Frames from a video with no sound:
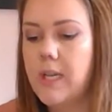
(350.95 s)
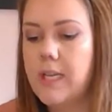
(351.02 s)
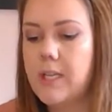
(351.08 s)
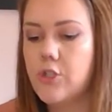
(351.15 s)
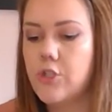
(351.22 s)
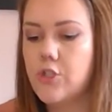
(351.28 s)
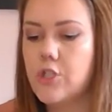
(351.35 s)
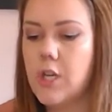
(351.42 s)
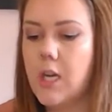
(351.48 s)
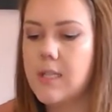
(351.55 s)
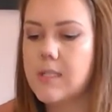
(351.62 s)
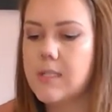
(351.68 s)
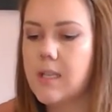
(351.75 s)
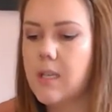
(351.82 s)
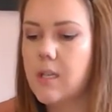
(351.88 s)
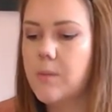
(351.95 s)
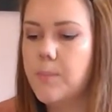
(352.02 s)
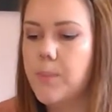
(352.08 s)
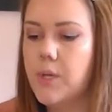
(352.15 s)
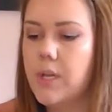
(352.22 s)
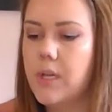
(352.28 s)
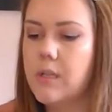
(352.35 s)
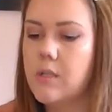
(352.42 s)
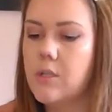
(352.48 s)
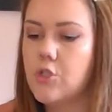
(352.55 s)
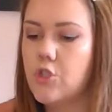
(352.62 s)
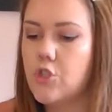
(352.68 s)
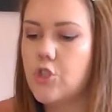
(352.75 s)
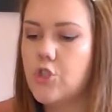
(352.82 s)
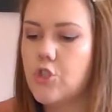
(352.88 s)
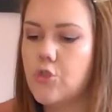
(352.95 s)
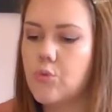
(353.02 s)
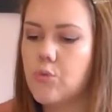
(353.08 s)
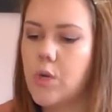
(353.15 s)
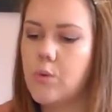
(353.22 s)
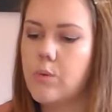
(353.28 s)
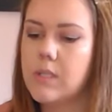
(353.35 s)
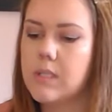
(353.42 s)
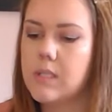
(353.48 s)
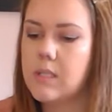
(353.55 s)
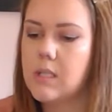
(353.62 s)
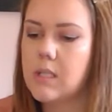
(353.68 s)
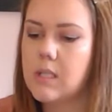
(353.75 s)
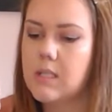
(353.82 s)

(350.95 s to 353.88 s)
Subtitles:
and you're just gonna put strokes